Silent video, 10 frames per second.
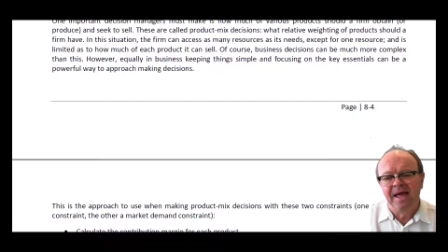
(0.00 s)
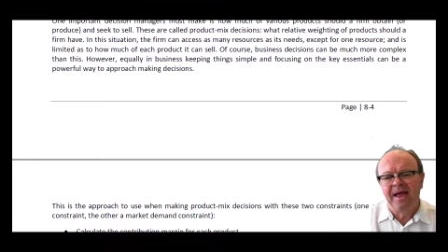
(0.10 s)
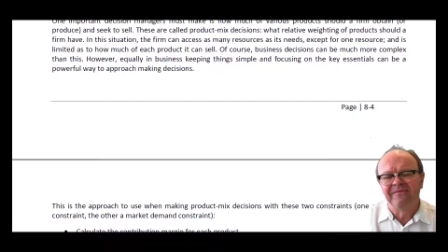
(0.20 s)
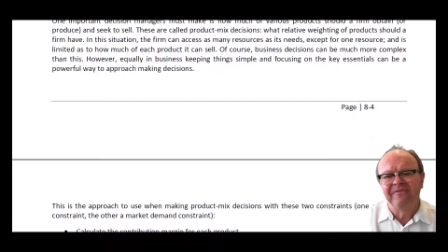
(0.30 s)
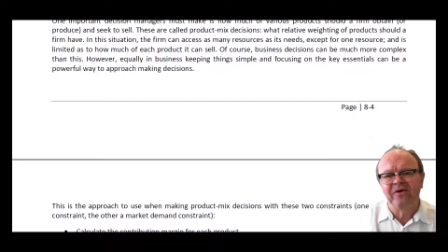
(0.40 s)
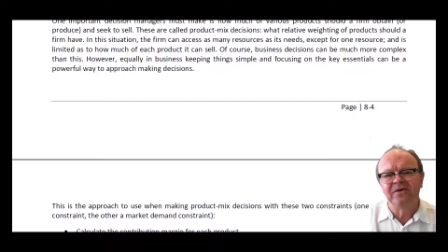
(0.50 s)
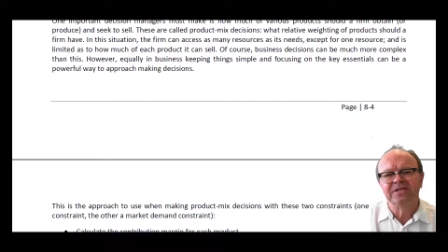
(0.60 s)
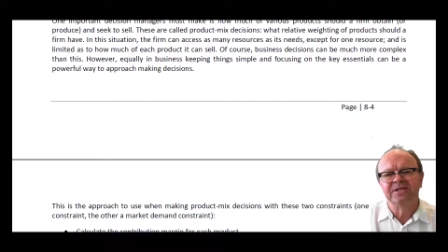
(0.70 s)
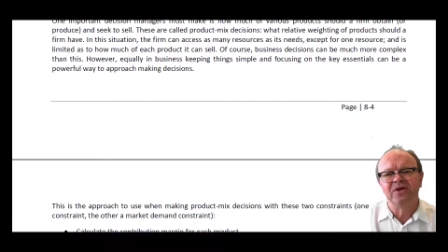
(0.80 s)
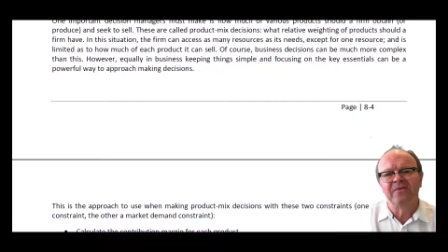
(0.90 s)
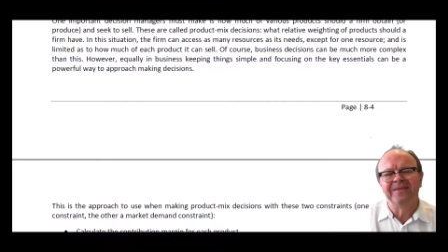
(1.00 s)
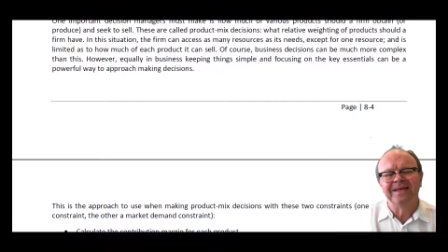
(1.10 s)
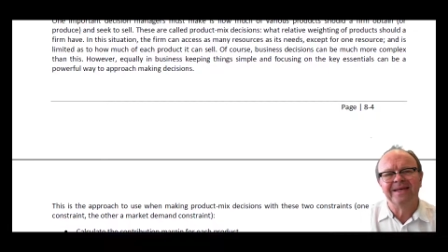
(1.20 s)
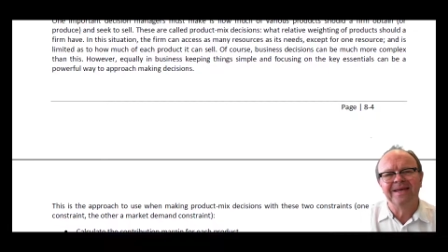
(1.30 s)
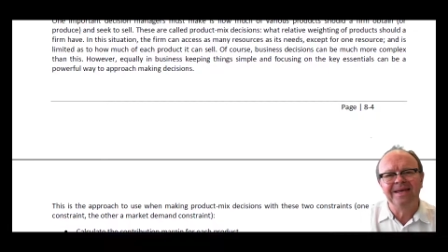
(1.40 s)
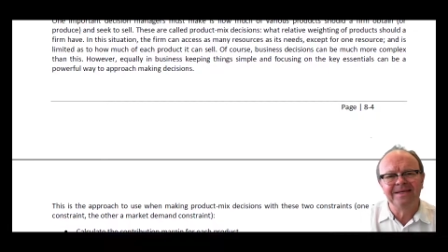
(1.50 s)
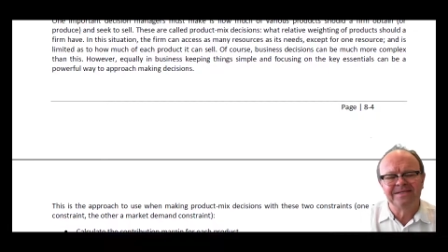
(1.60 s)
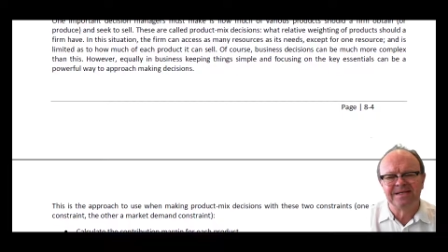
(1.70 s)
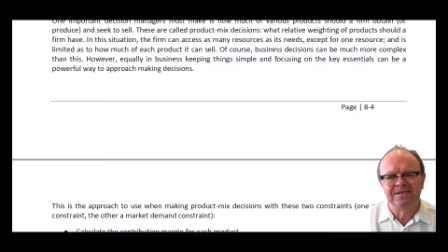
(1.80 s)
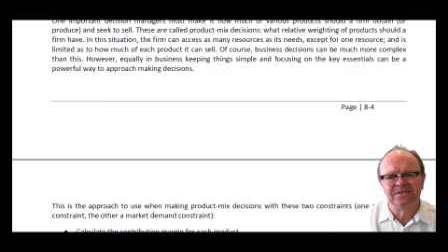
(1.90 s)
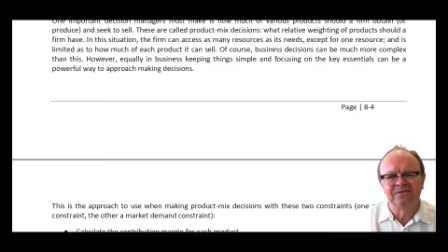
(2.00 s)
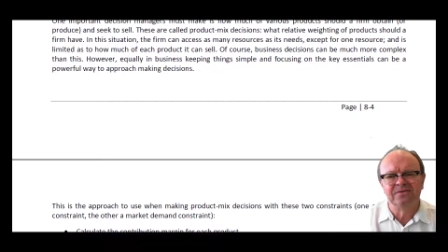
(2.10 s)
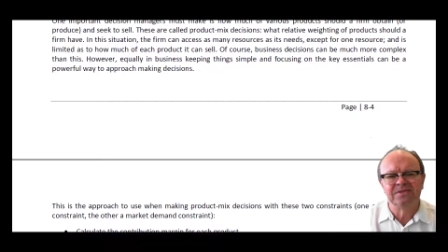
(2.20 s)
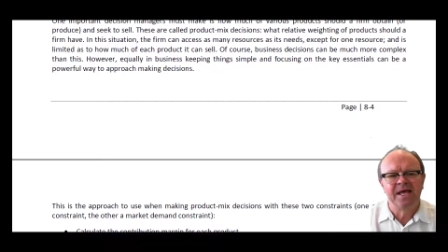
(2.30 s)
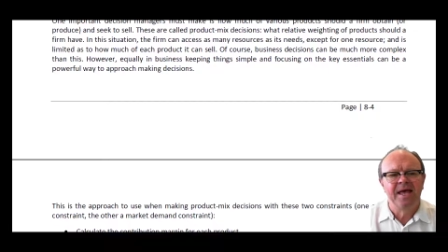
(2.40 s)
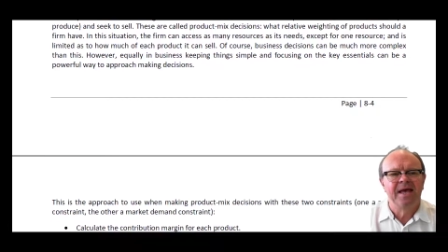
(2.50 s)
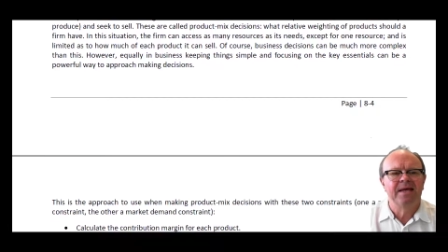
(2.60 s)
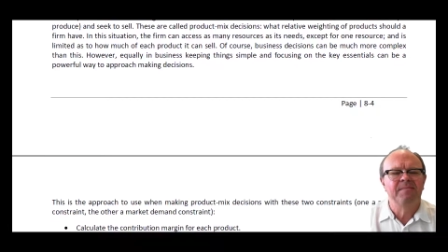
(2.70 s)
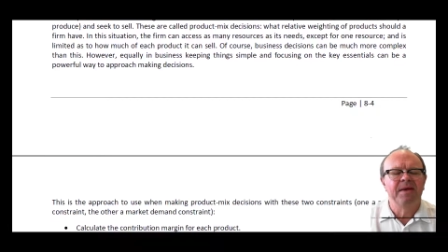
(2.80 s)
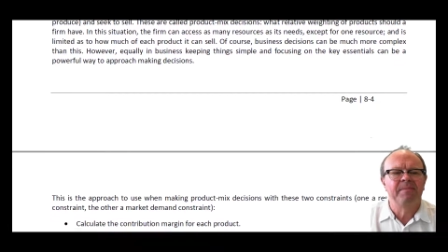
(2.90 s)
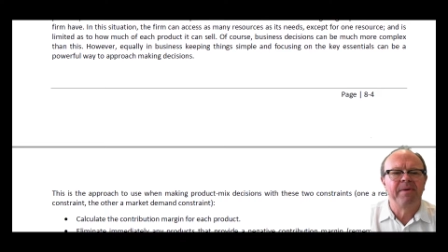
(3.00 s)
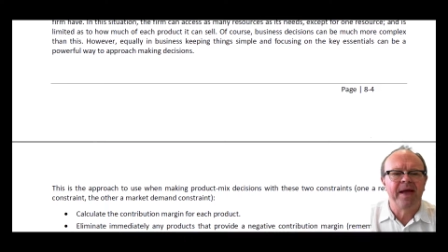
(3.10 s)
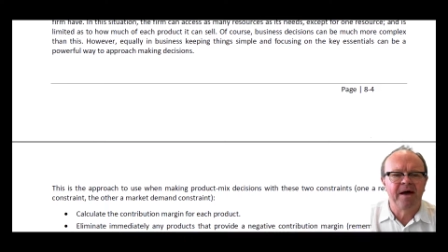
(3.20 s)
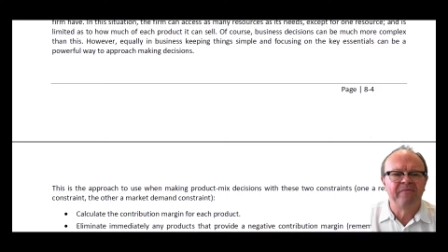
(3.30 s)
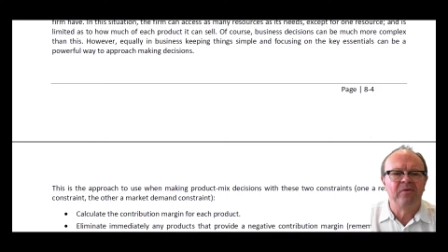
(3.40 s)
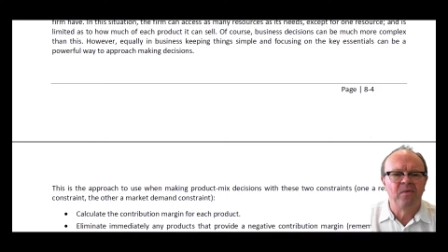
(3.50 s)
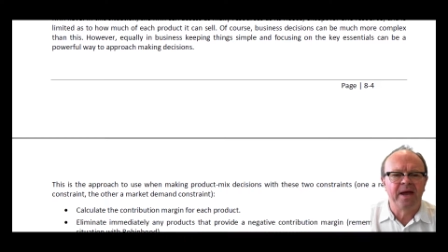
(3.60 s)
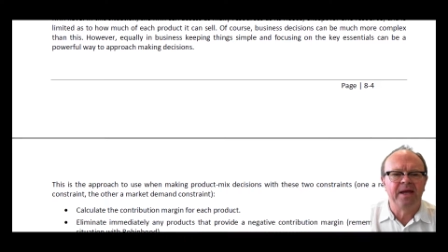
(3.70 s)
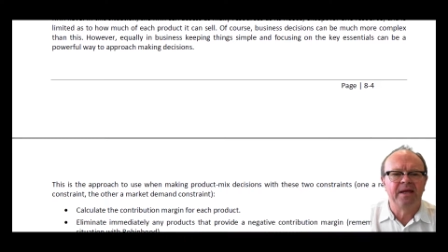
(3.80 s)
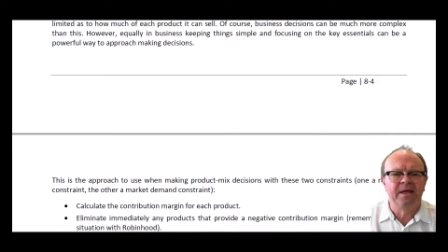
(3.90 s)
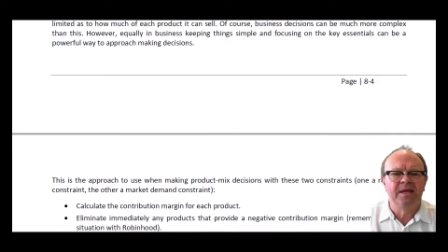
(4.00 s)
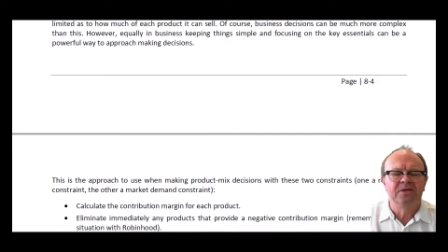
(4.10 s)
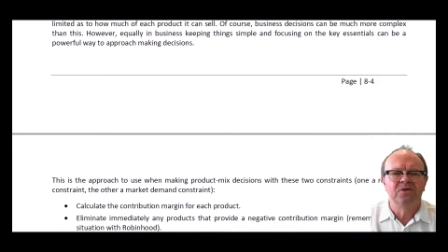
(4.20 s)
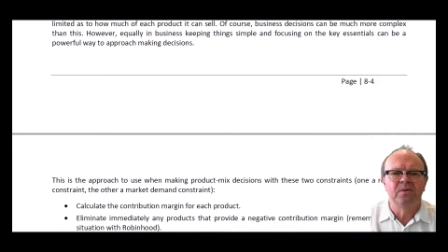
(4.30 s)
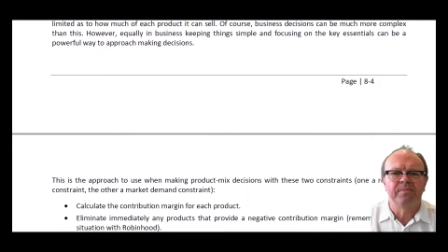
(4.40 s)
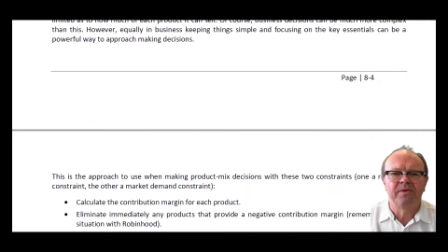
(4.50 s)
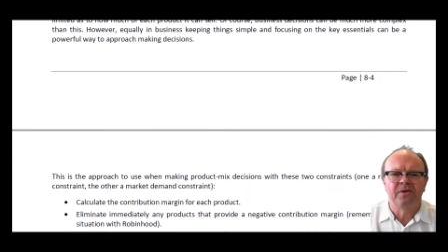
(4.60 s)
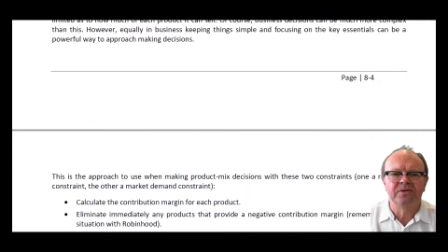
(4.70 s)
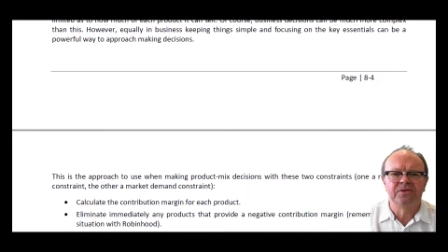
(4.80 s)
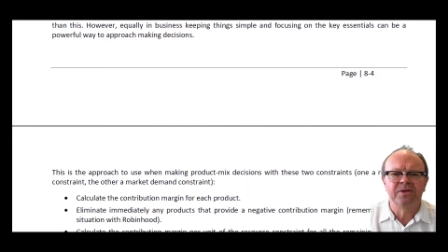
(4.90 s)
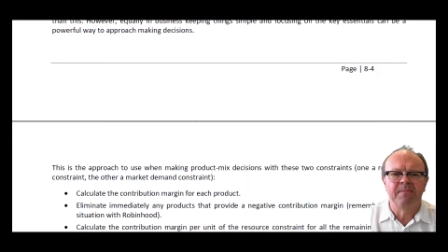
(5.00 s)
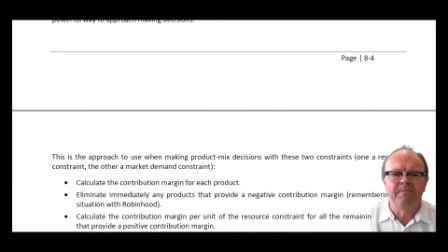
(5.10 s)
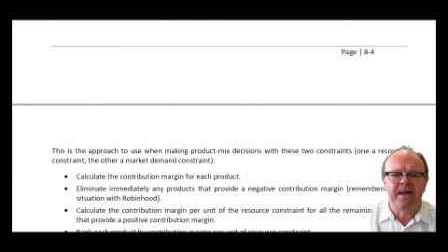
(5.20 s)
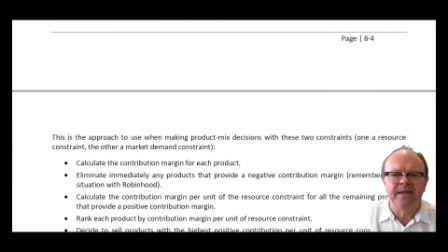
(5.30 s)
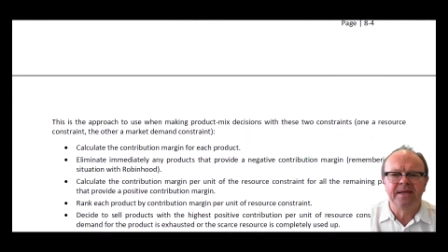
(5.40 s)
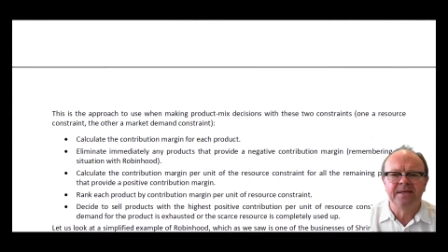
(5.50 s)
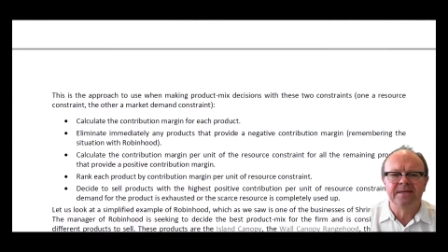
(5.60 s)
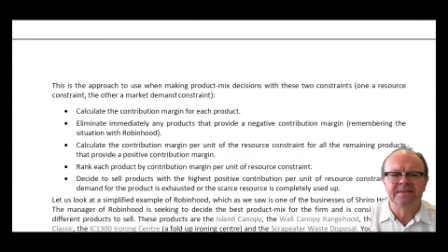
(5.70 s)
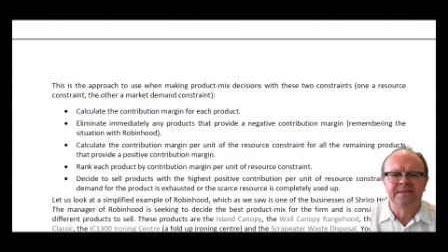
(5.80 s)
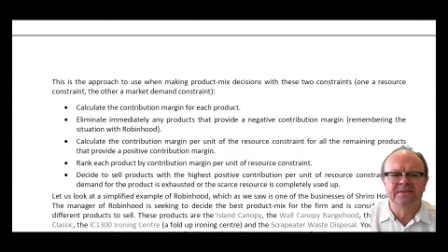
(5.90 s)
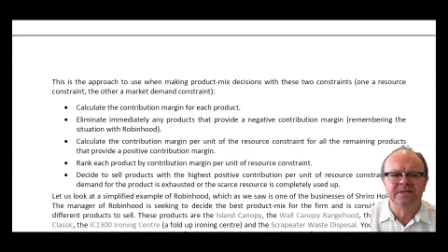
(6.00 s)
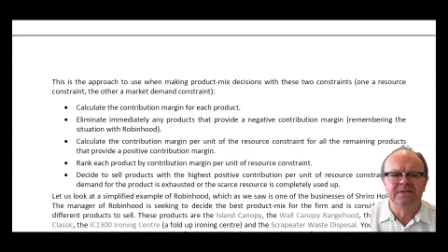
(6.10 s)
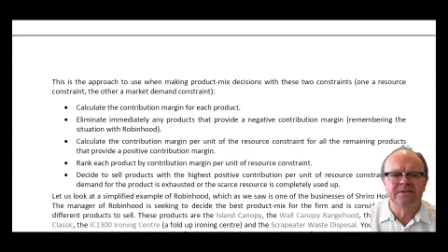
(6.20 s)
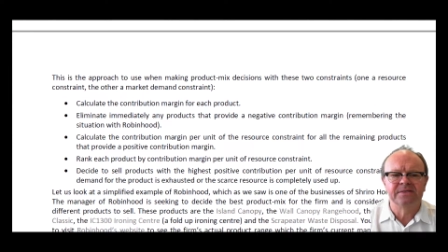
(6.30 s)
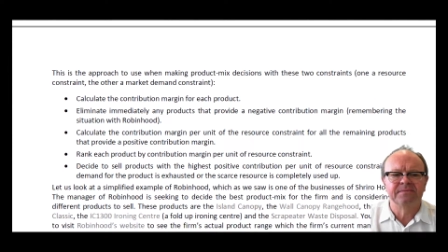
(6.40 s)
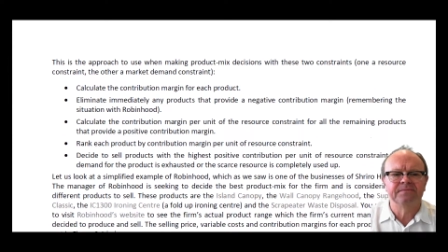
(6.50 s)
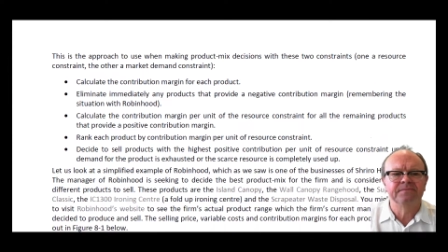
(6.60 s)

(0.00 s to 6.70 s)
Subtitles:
and focusing on the key essentials can be a powerful way to approach making decisions.